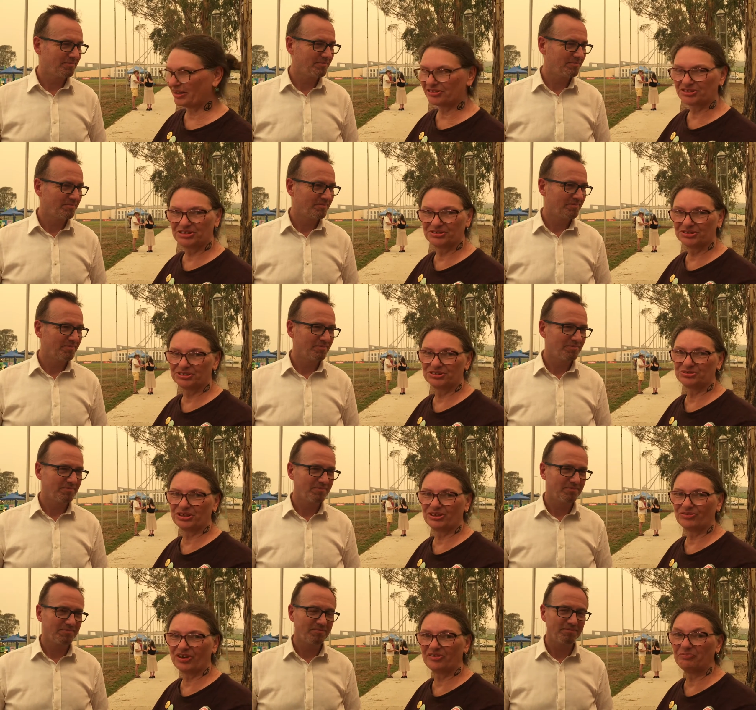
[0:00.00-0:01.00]
Speaker 1: about the
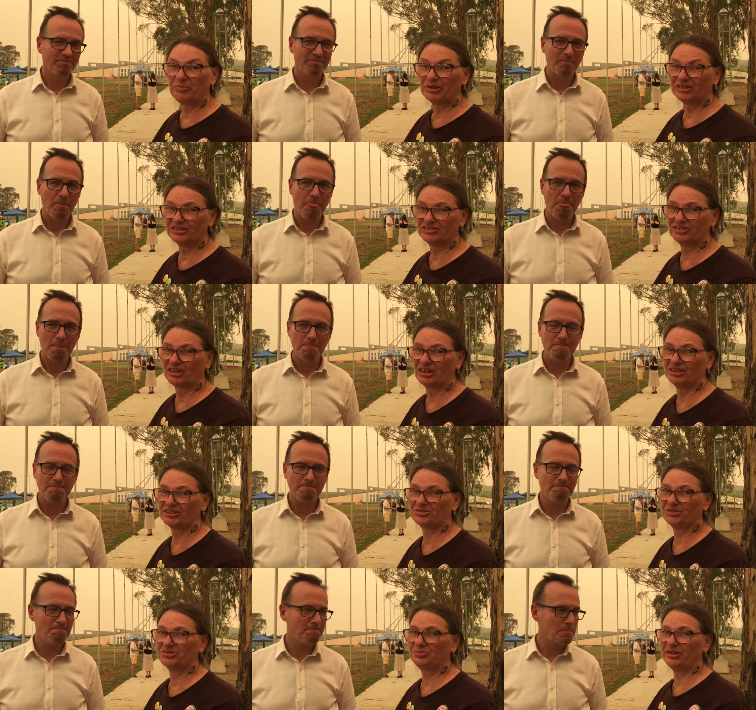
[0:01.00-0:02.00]
$225 billion
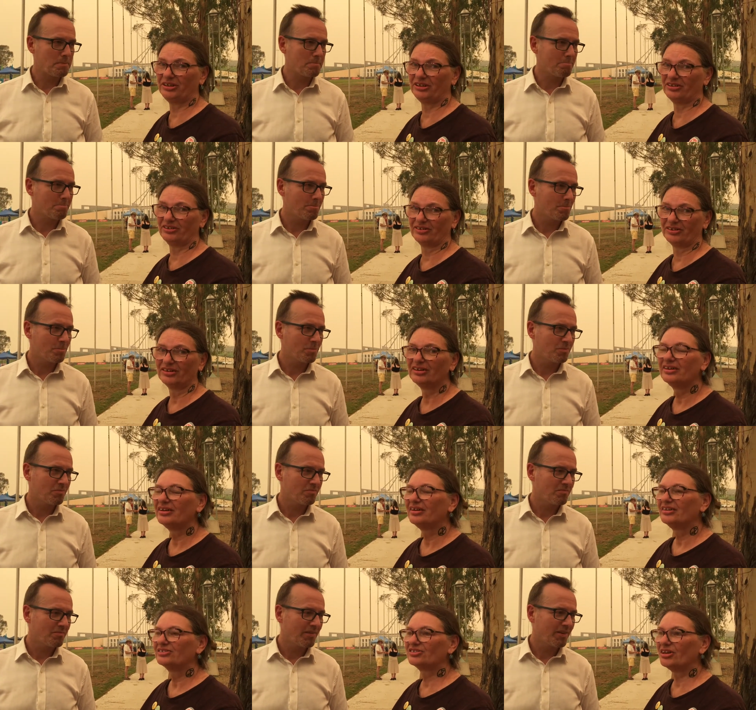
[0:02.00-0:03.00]
we're spending on
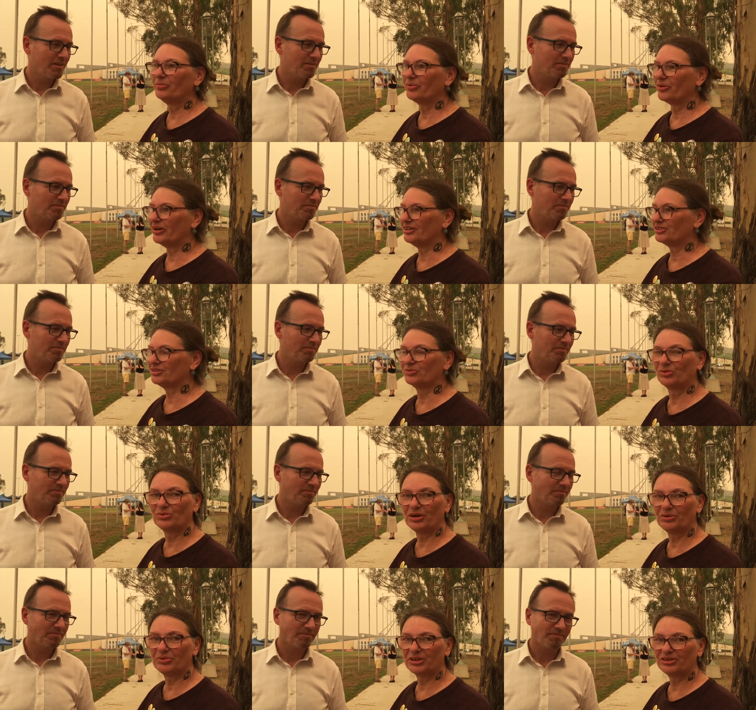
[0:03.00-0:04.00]
submarines
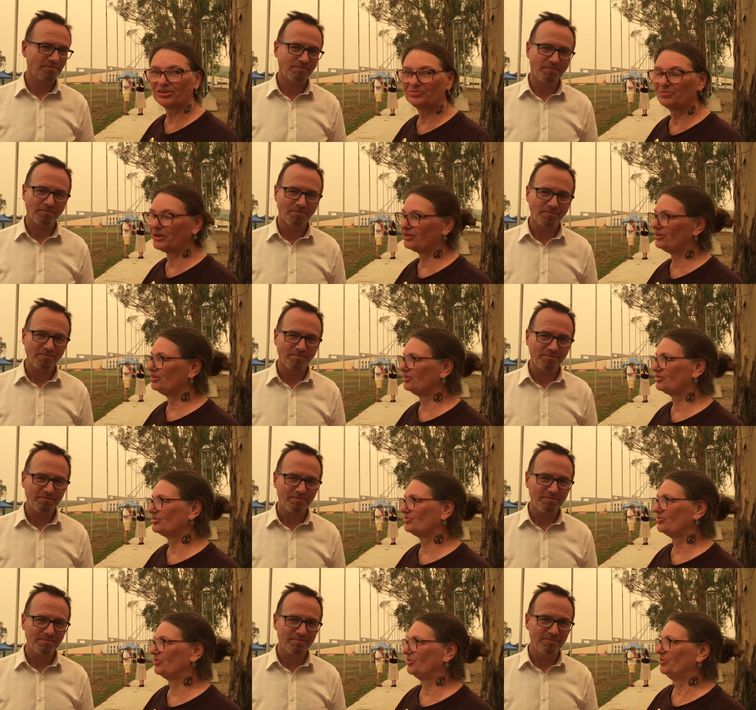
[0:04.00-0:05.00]
and what we could better
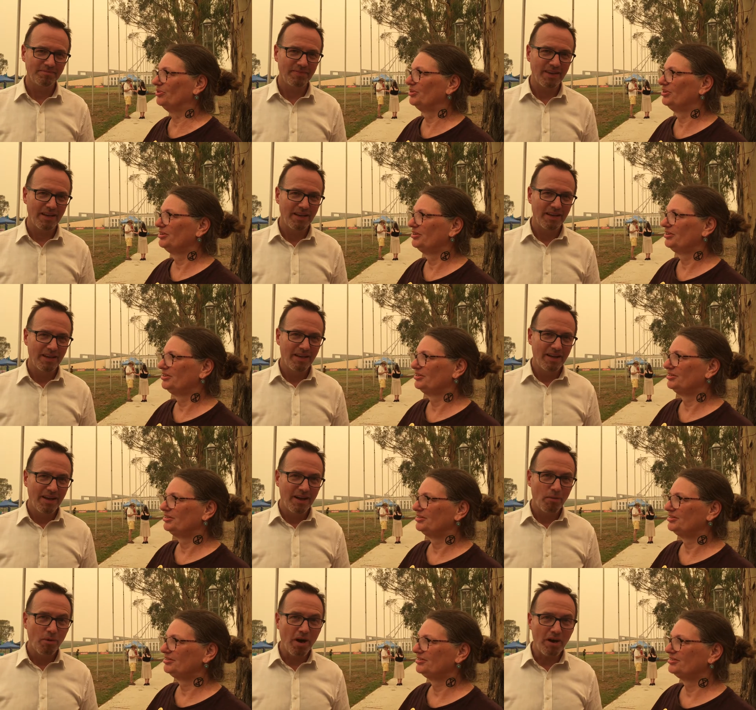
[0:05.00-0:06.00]
use it for.
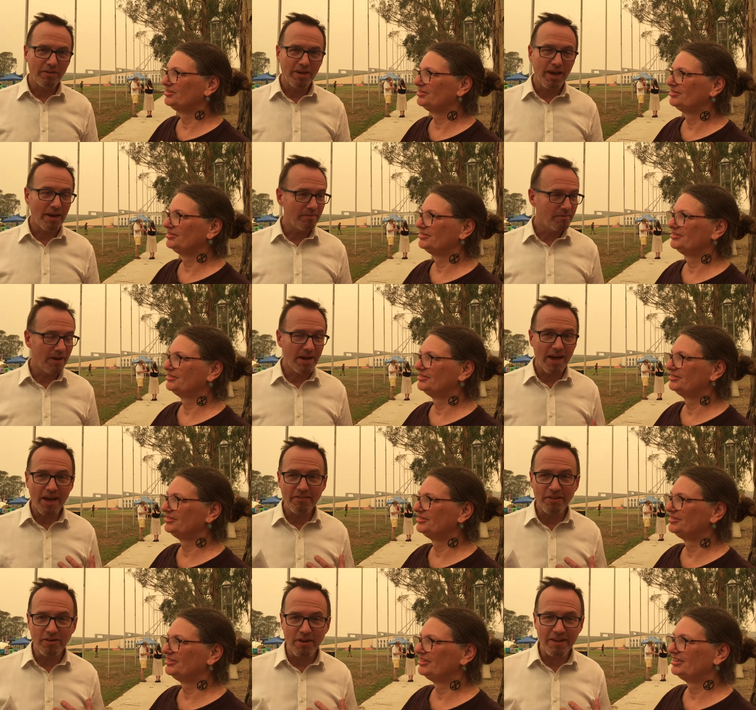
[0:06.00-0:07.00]
Speaker 2: Well, yeah,
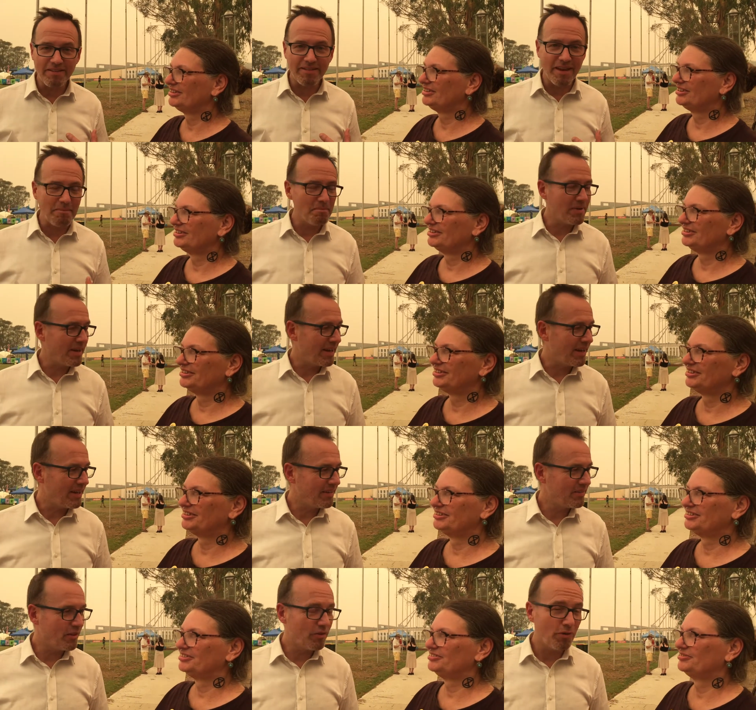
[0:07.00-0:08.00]
as a Greens
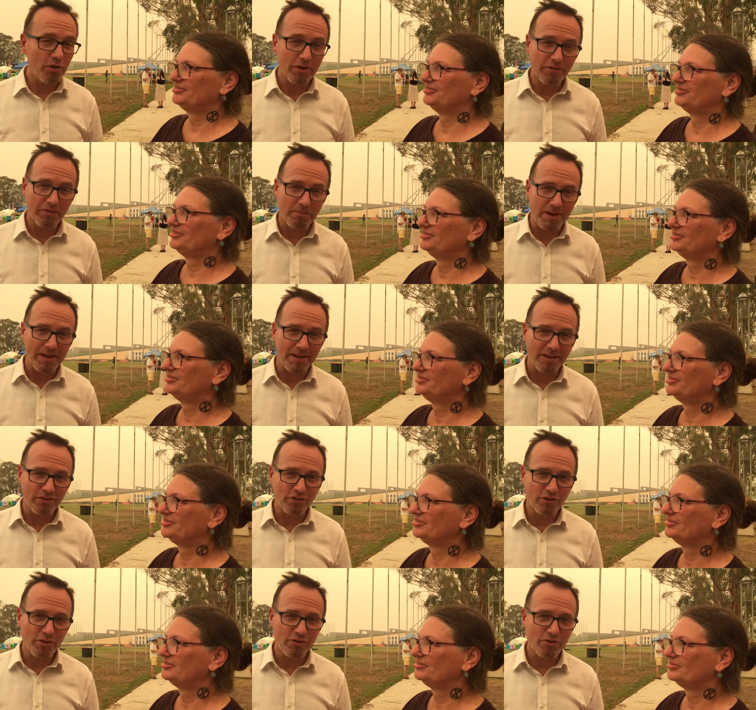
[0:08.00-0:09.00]
MP, the thought of spending
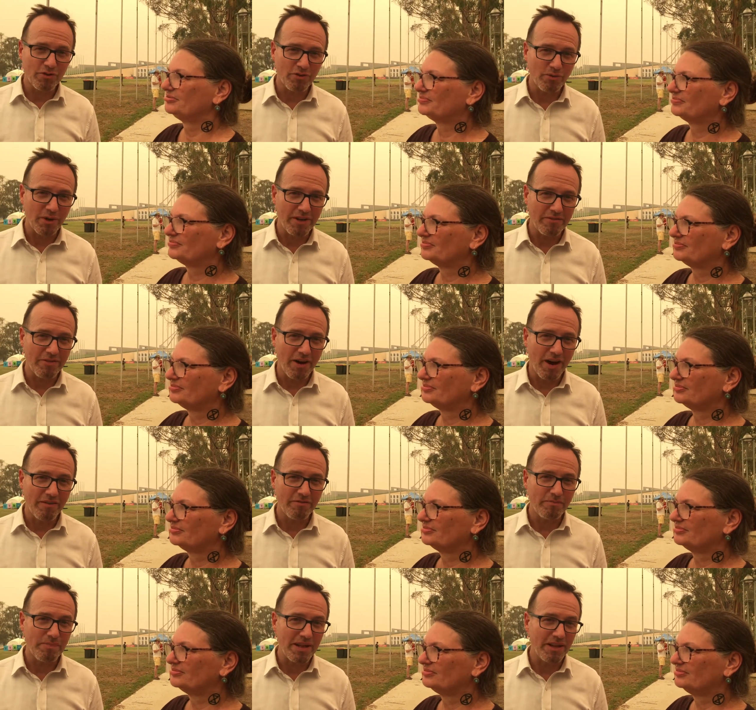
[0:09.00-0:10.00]

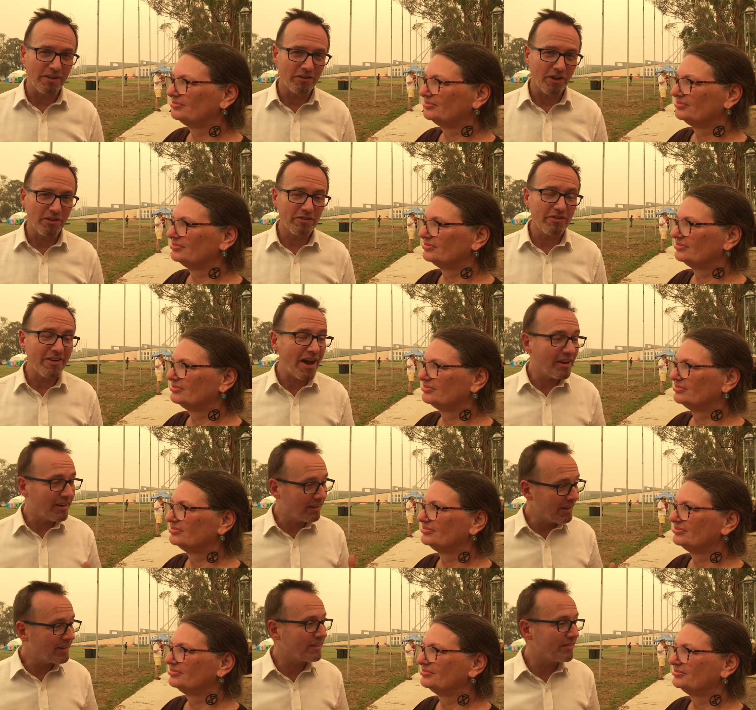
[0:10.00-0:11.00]
$225 billion of our
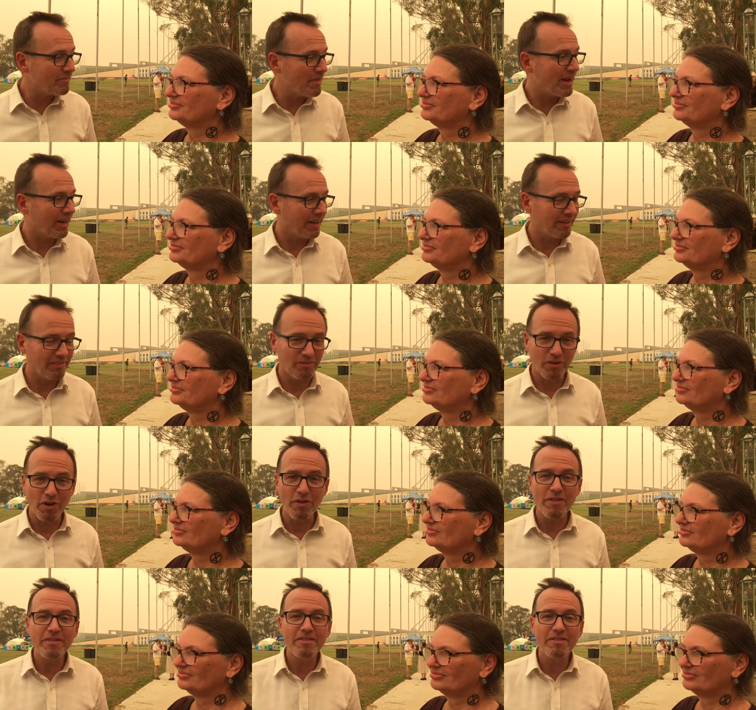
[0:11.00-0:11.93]
collective money, you know,